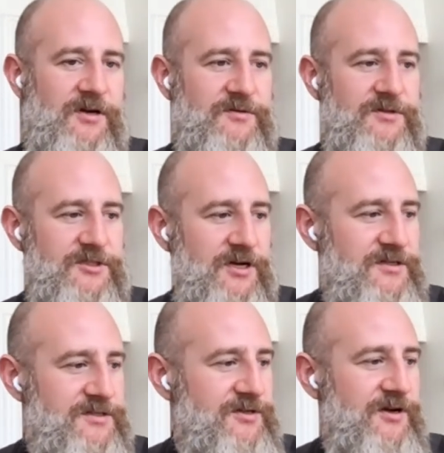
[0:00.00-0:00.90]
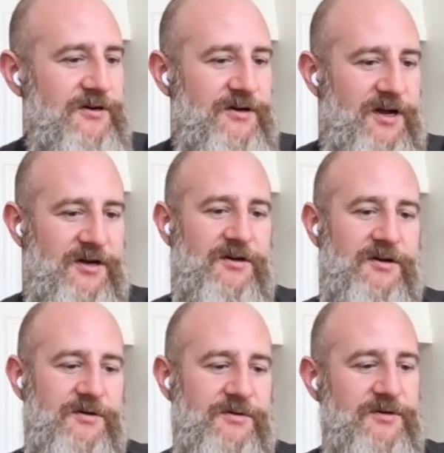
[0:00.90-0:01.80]
John's daughter
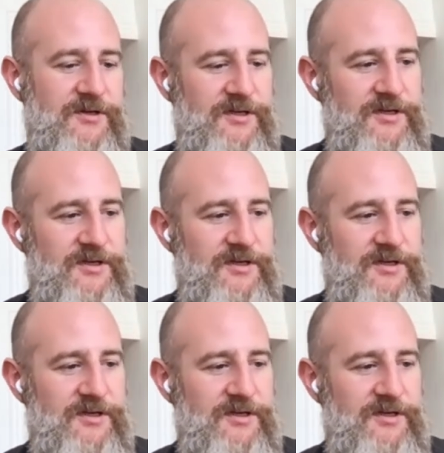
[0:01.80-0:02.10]
Echo